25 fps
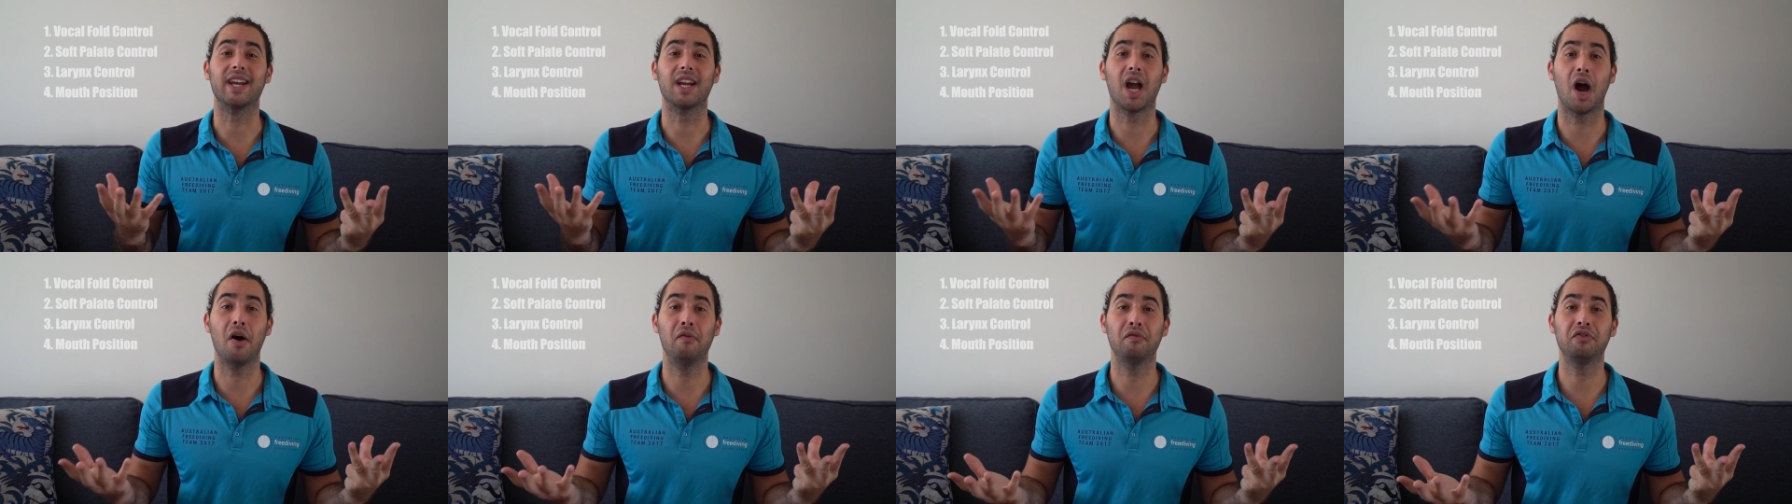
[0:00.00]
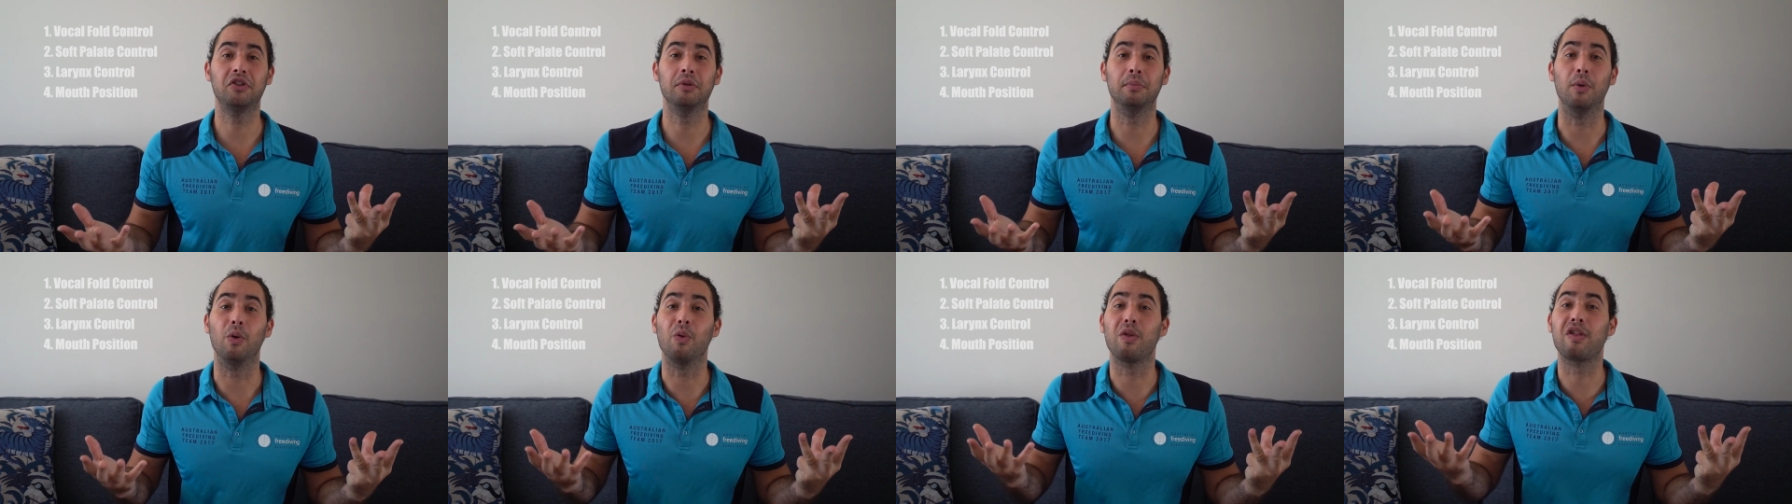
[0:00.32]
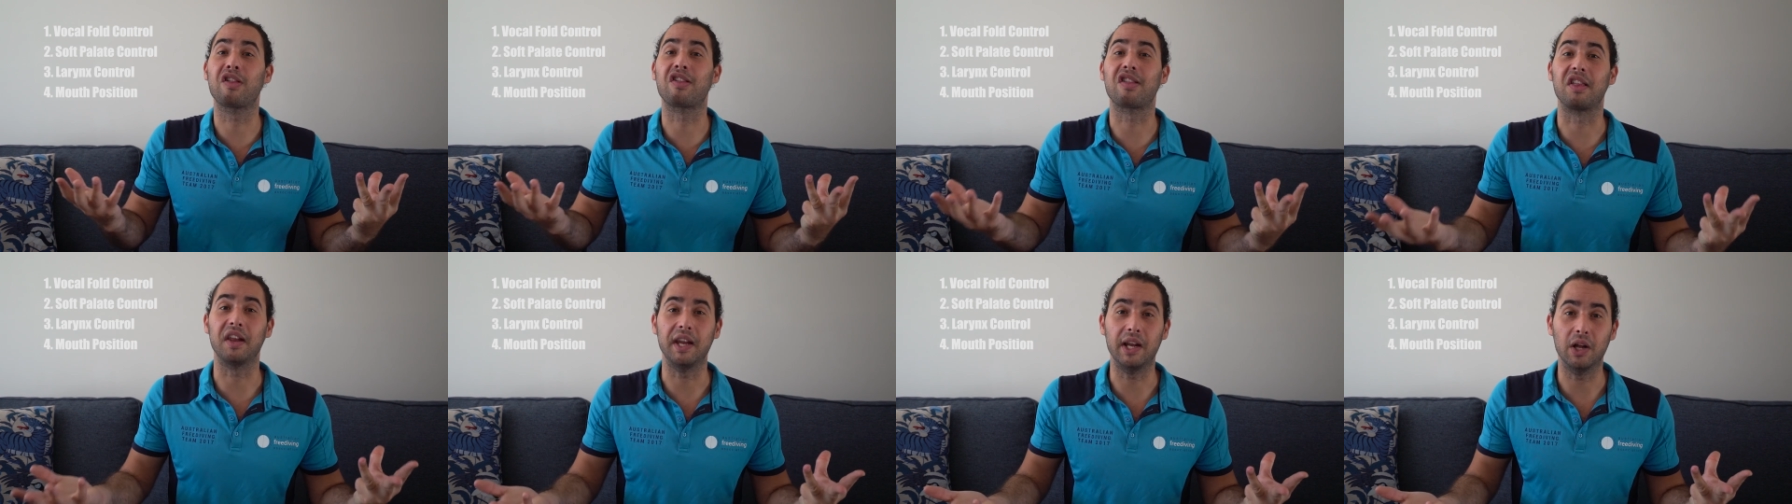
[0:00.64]
comfortable
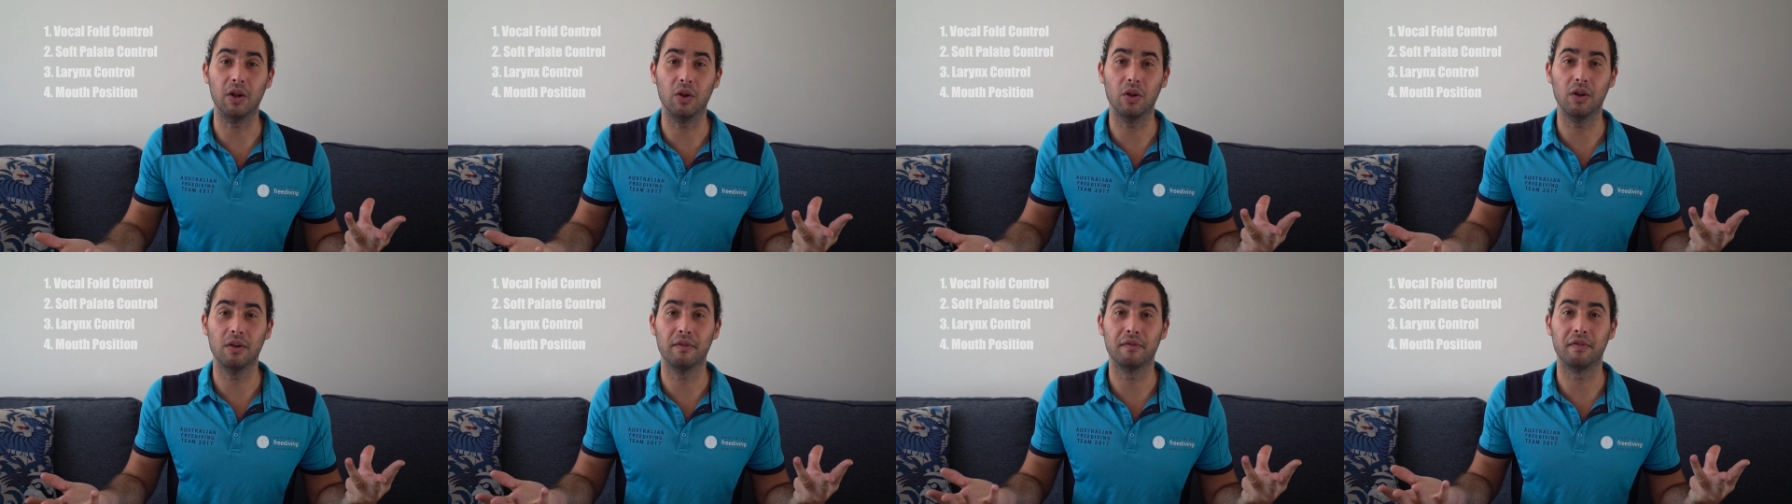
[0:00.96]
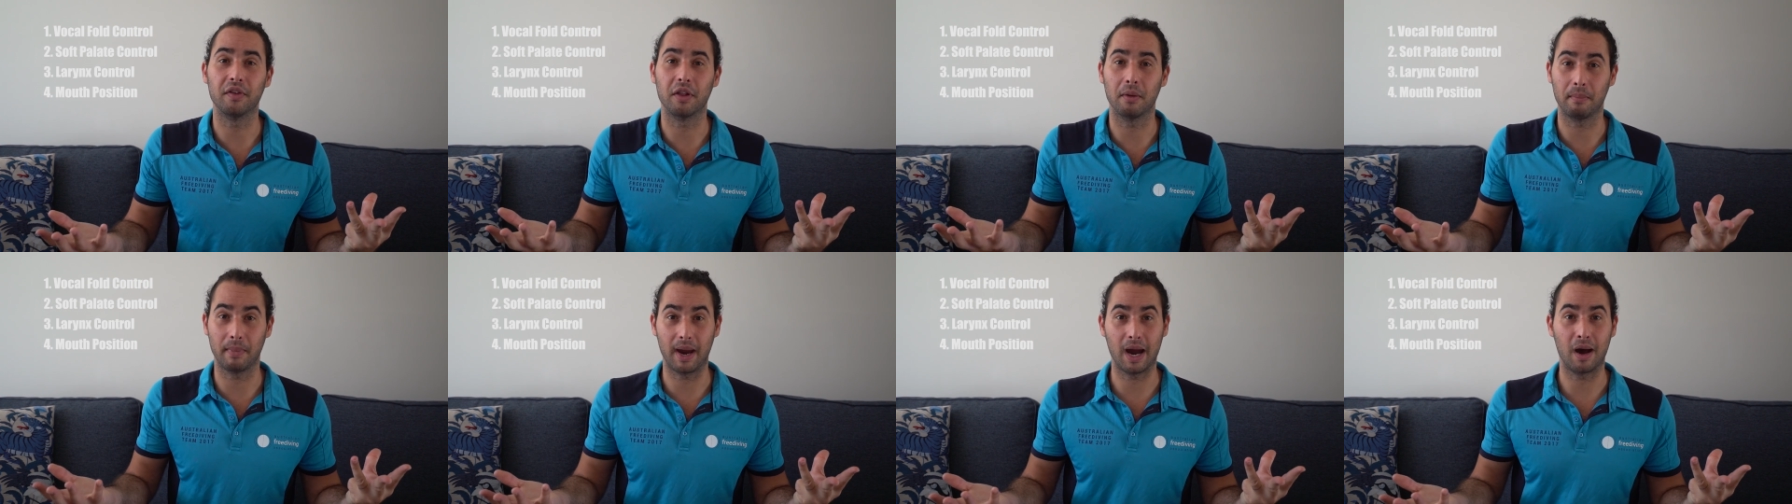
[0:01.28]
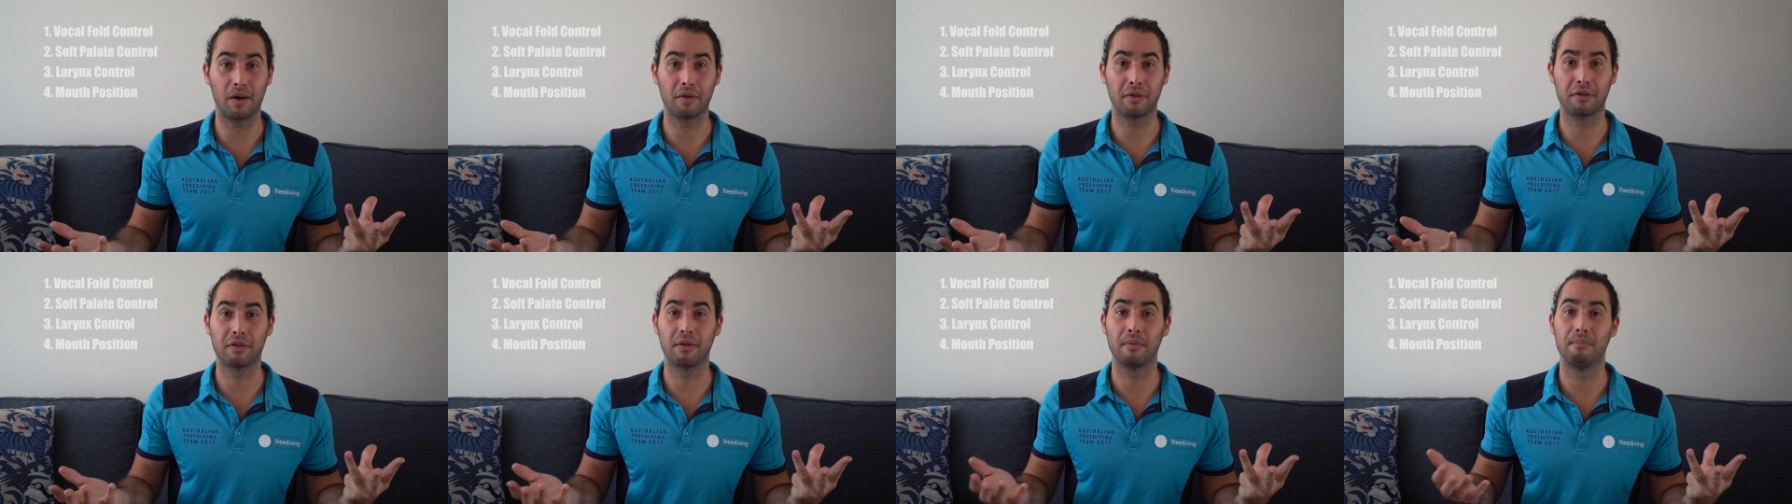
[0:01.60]
seal for the
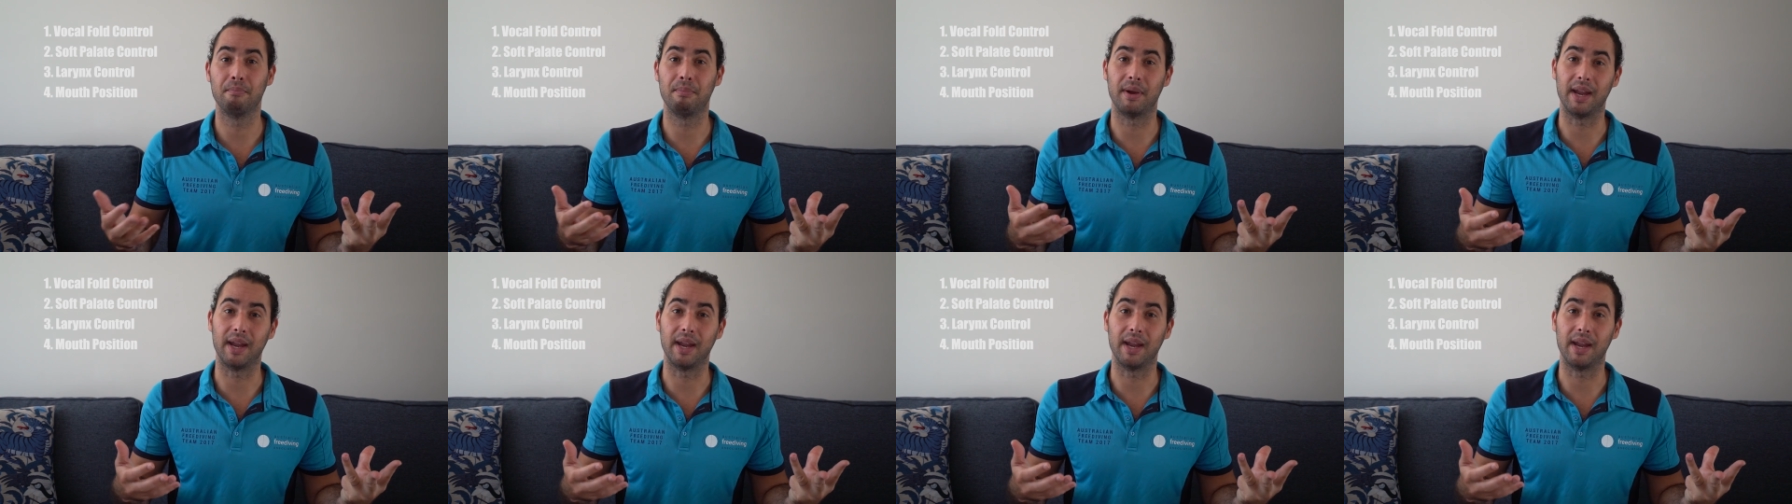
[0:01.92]
mouth,